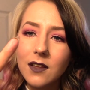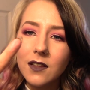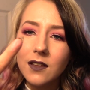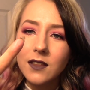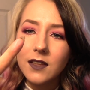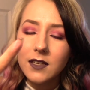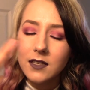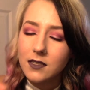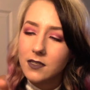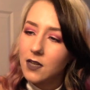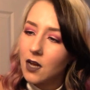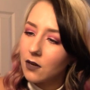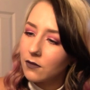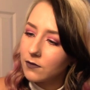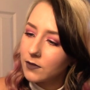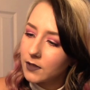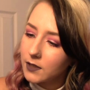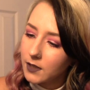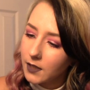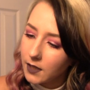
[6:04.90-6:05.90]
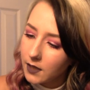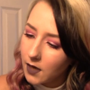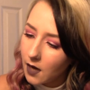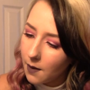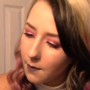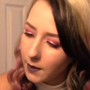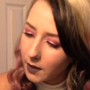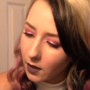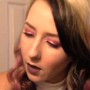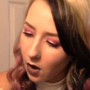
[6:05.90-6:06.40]
That's not really
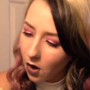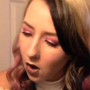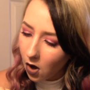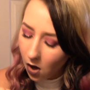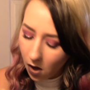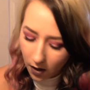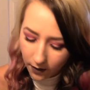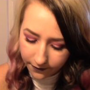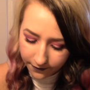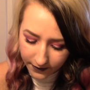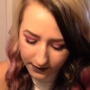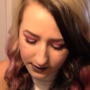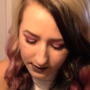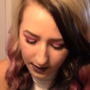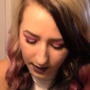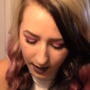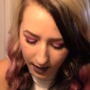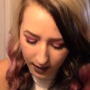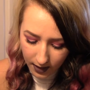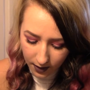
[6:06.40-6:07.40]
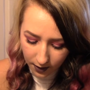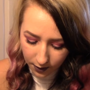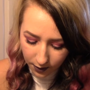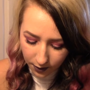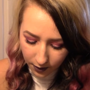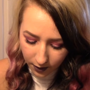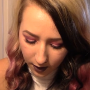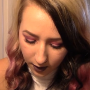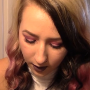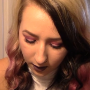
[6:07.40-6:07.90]
coming off as
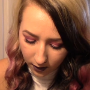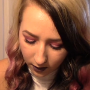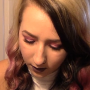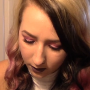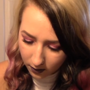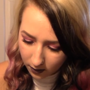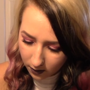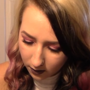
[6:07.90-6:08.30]
anything.